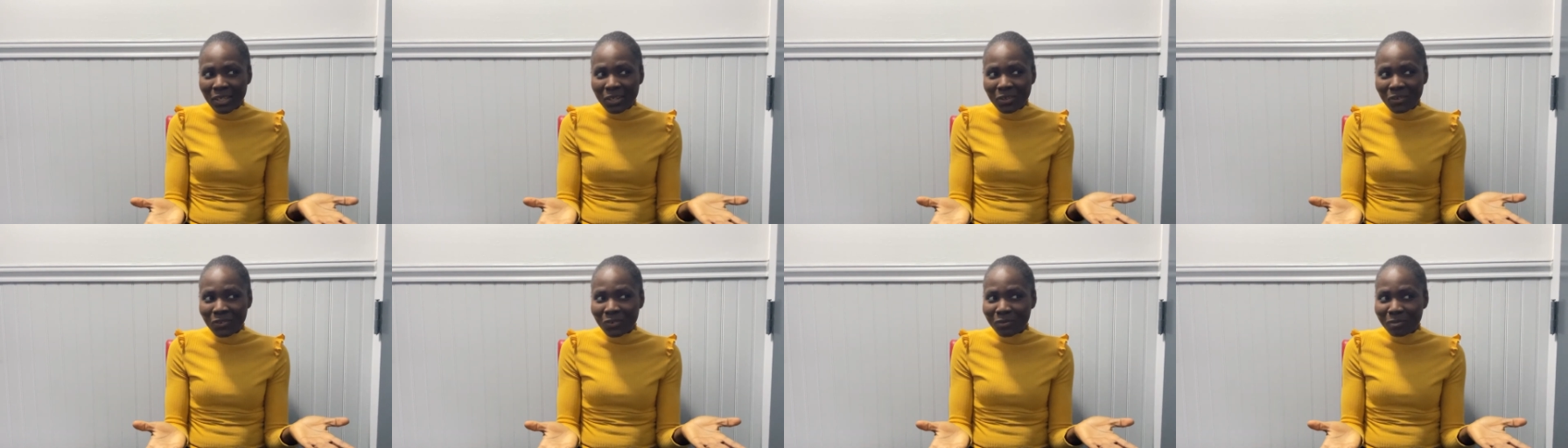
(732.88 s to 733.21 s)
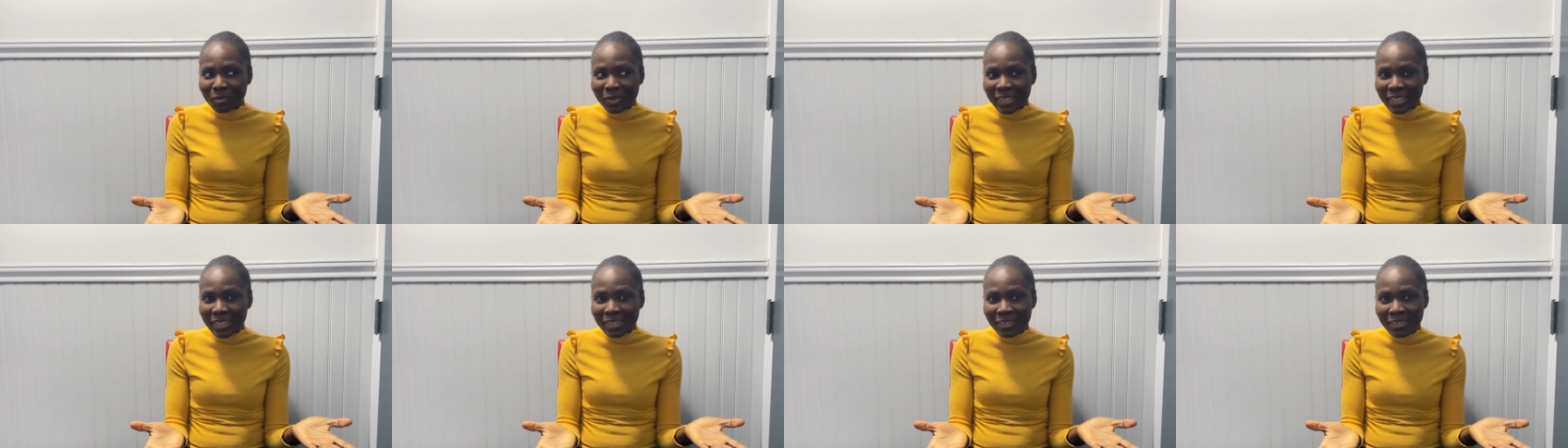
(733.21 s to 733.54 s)
oh
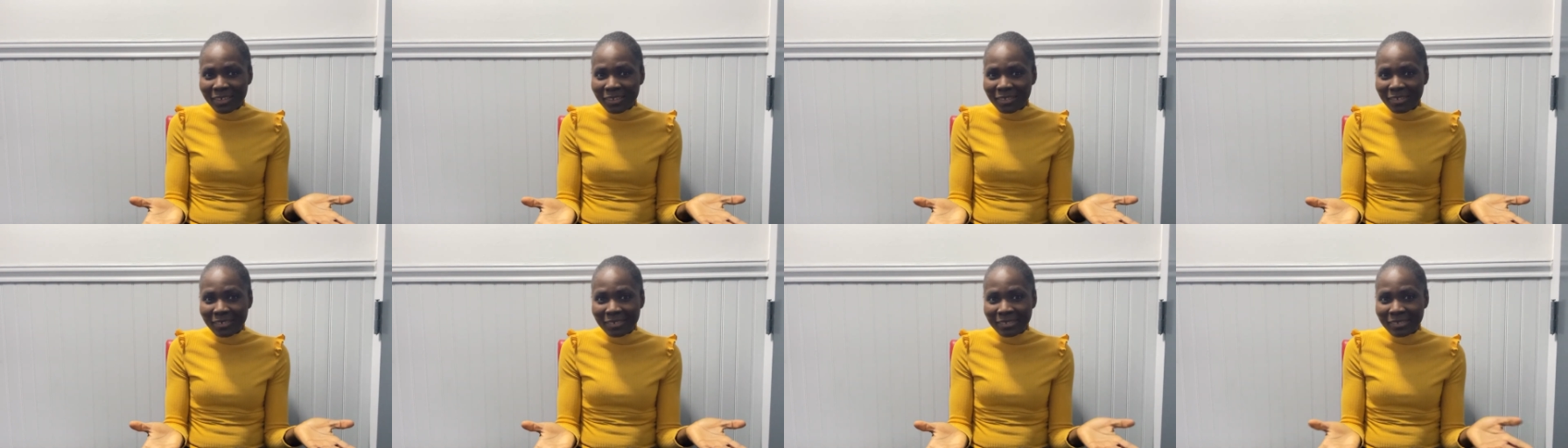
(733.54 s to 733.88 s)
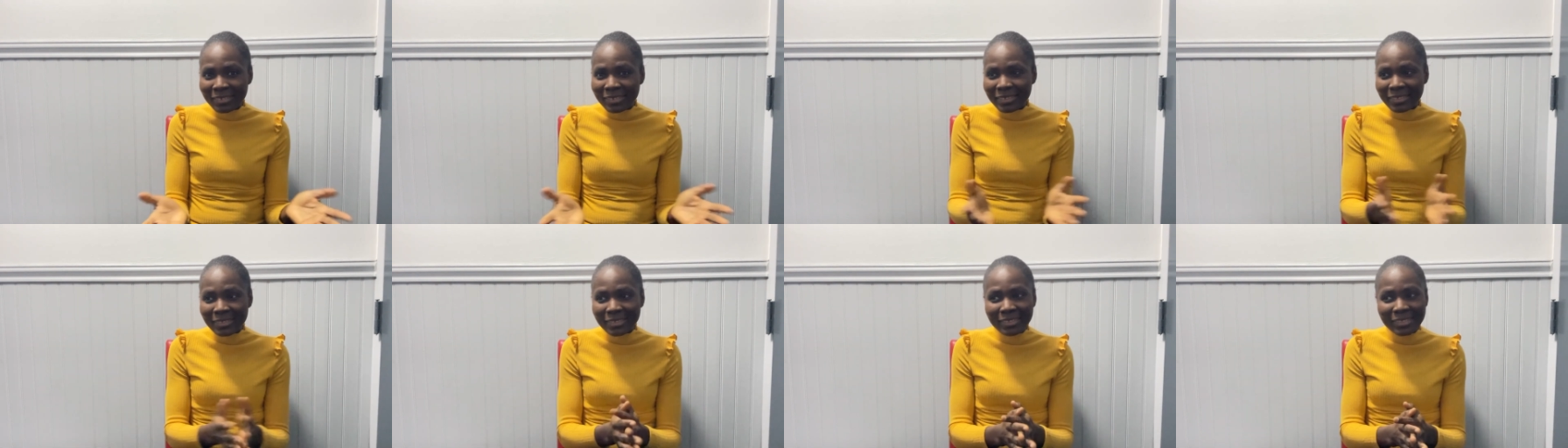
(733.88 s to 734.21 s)
my
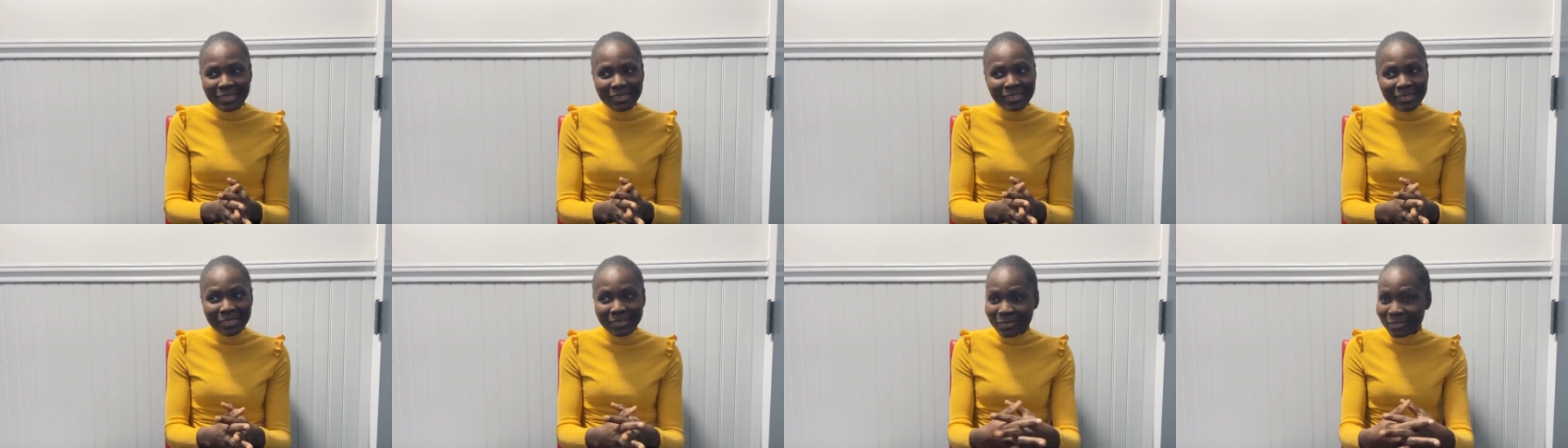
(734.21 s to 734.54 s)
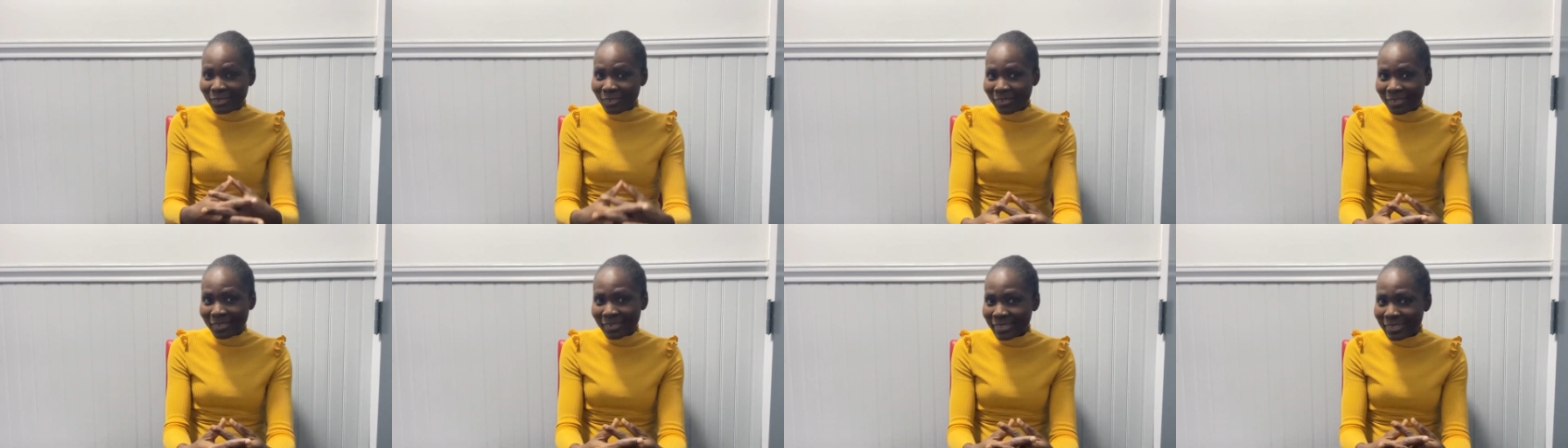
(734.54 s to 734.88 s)
God, this is
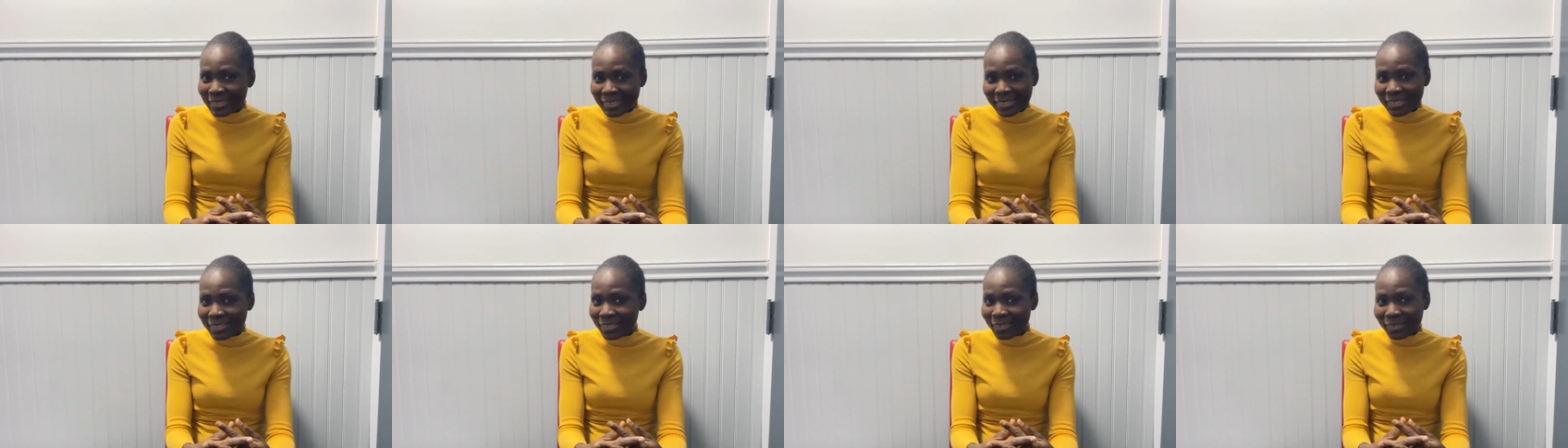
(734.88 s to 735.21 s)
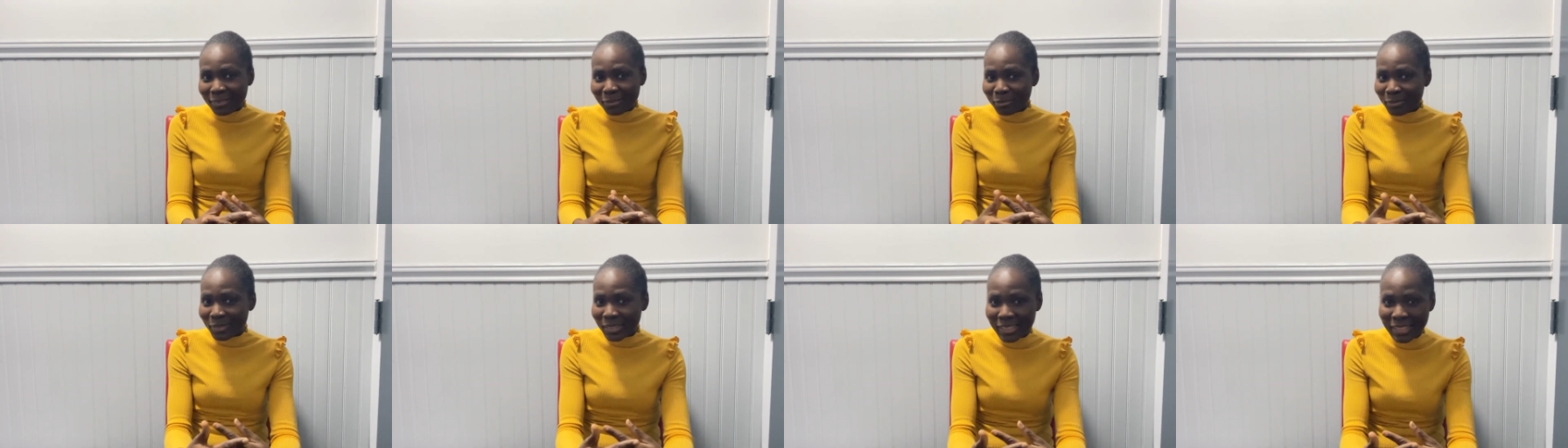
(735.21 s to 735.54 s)
God, it's
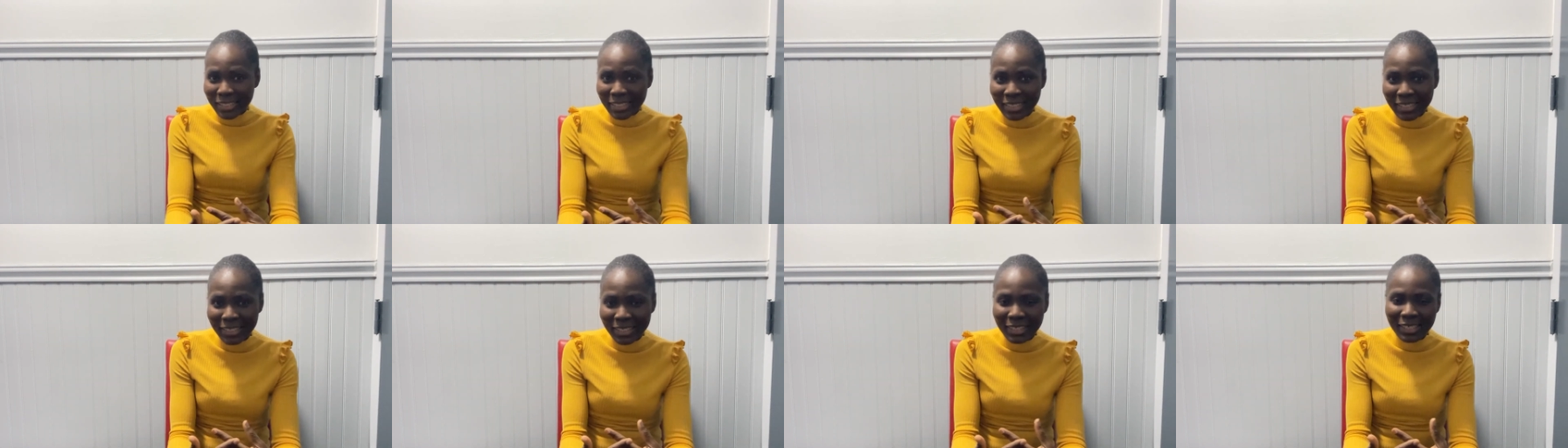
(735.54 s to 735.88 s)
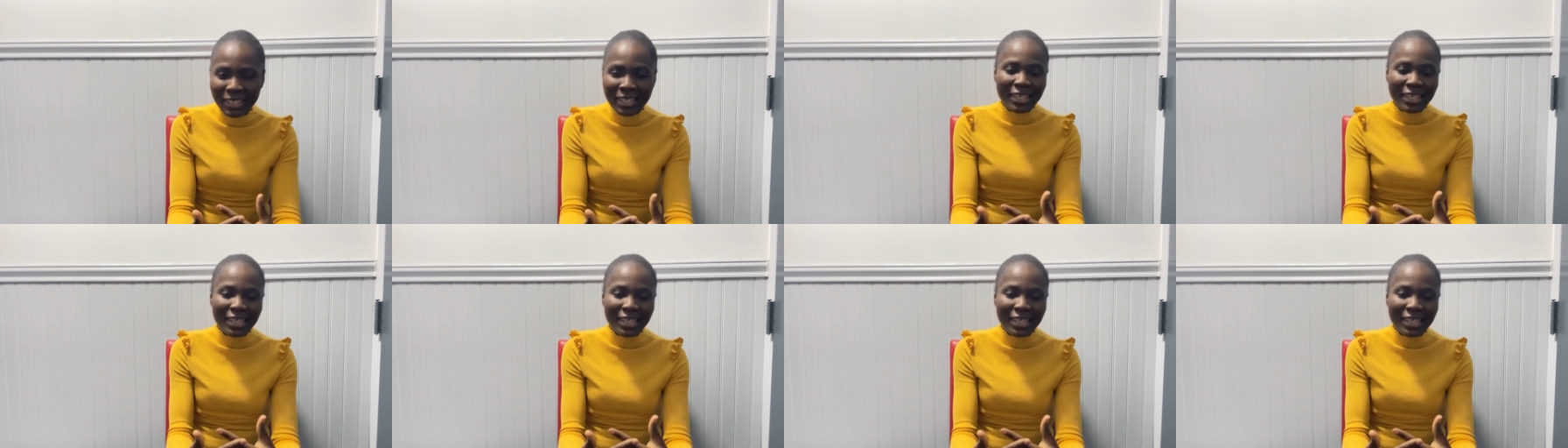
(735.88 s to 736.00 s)
not me.